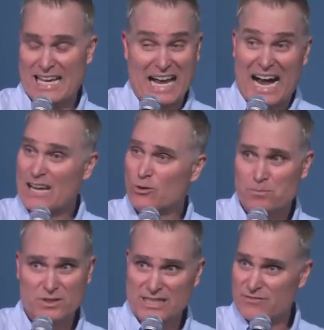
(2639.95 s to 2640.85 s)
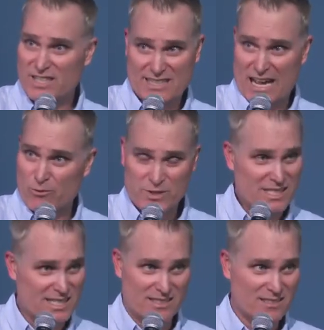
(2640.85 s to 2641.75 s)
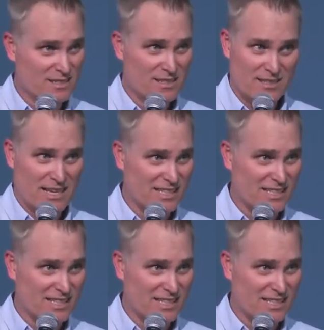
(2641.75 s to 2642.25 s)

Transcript: And I don't believe that that reason